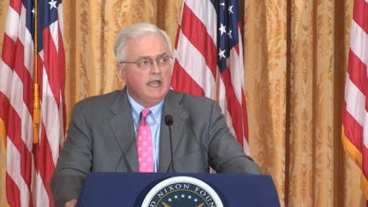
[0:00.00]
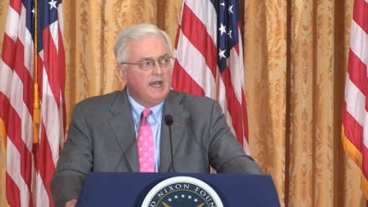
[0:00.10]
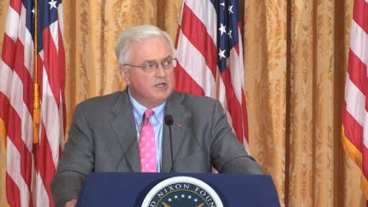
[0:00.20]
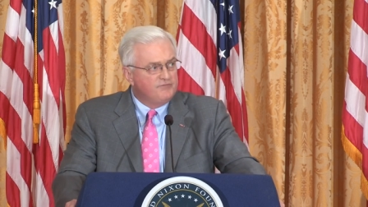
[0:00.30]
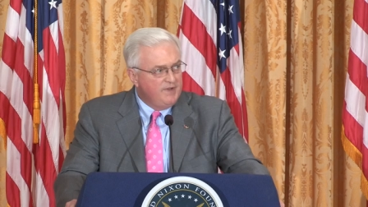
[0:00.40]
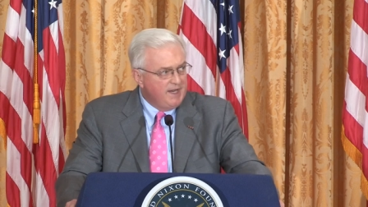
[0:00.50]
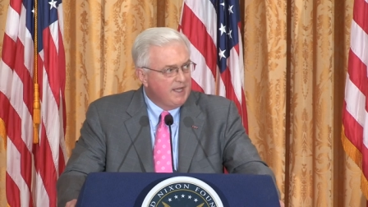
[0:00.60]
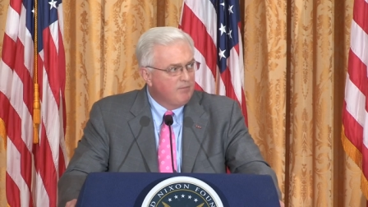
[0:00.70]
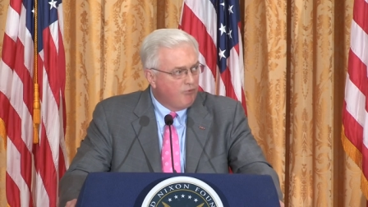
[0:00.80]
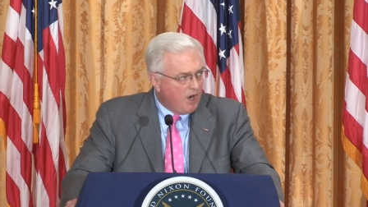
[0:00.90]
And it's
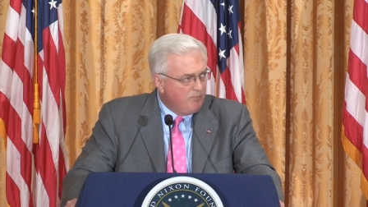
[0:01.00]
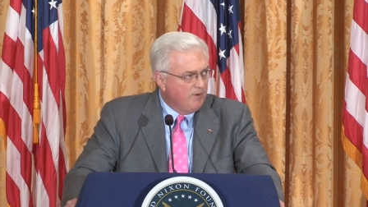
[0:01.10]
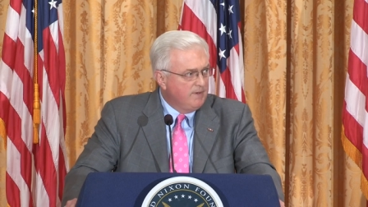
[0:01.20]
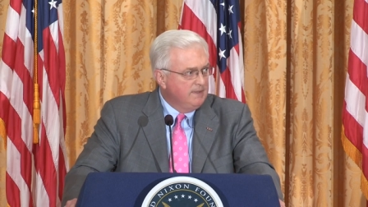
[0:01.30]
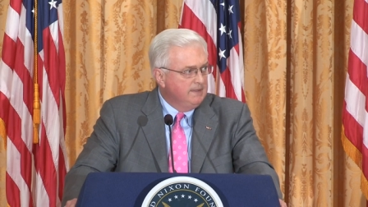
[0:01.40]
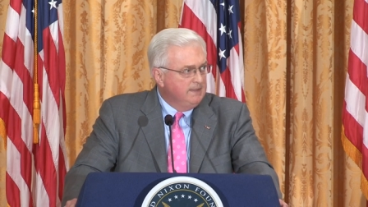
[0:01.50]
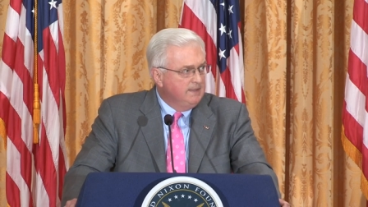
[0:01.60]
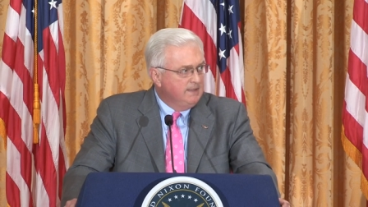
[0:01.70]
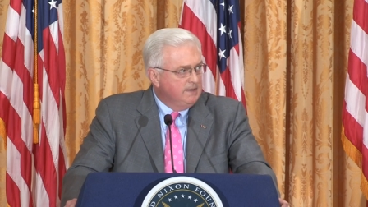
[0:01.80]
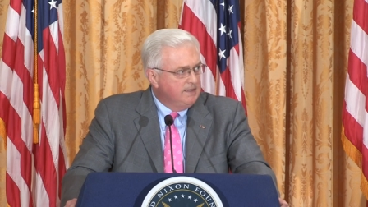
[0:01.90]
fitting and proper
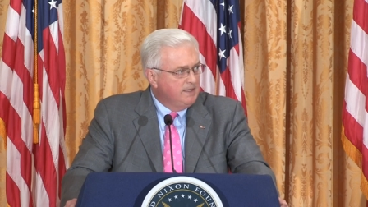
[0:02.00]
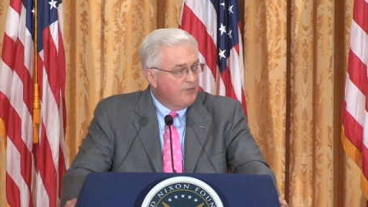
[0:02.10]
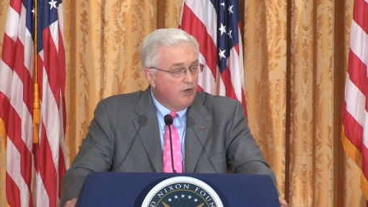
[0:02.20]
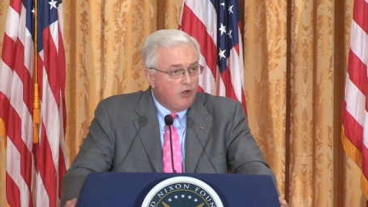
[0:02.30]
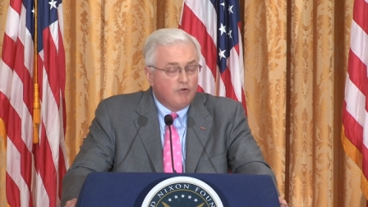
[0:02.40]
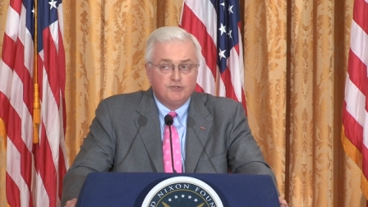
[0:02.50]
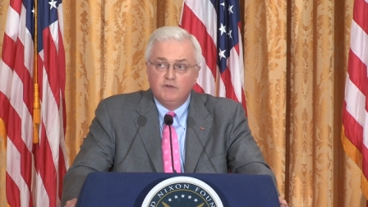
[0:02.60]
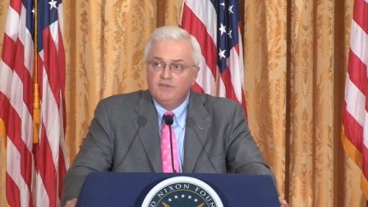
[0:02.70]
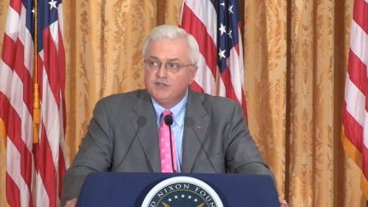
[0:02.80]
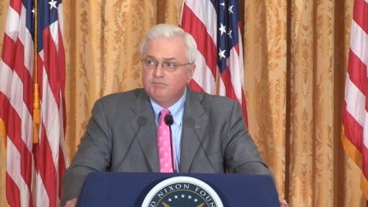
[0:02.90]
that the
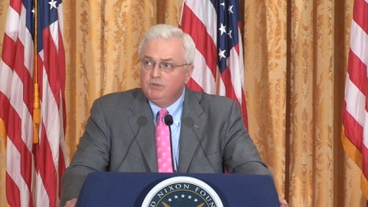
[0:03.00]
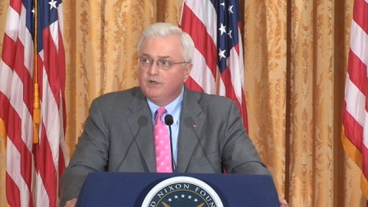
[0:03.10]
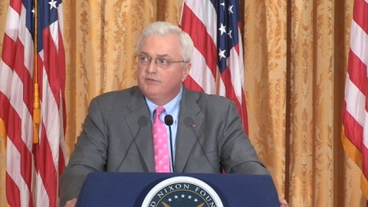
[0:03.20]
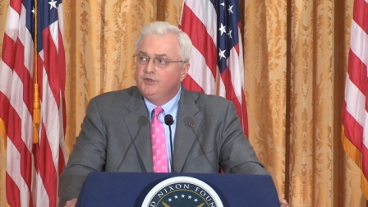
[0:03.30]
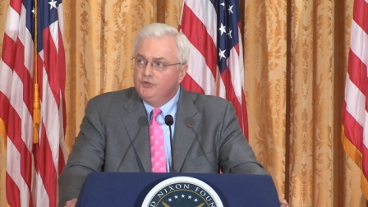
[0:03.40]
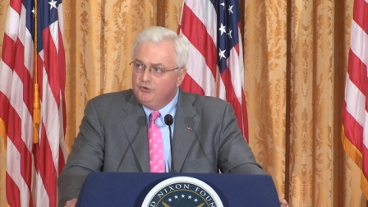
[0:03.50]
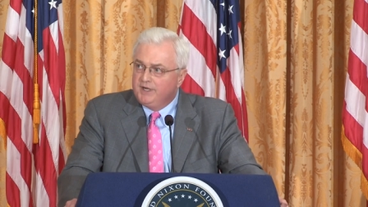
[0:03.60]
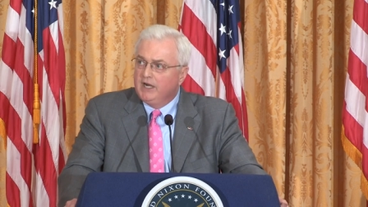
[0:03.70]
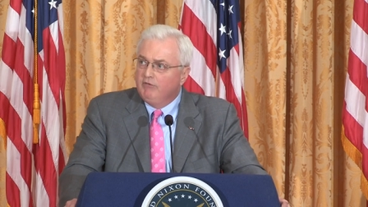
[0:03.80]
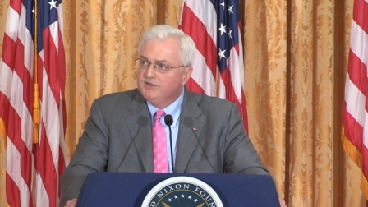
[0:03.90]
launch of this book, The New
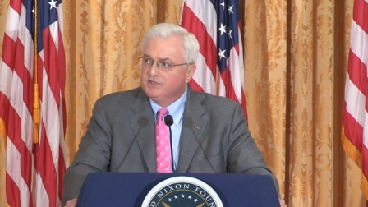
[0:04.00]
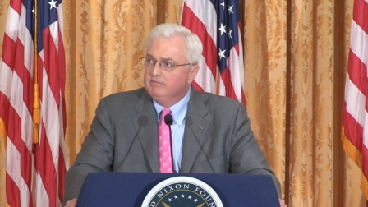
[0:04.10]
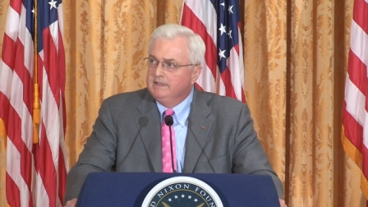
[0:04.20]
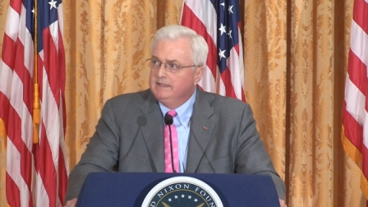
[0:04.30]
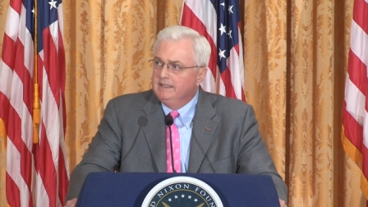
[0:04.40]
Terrorism,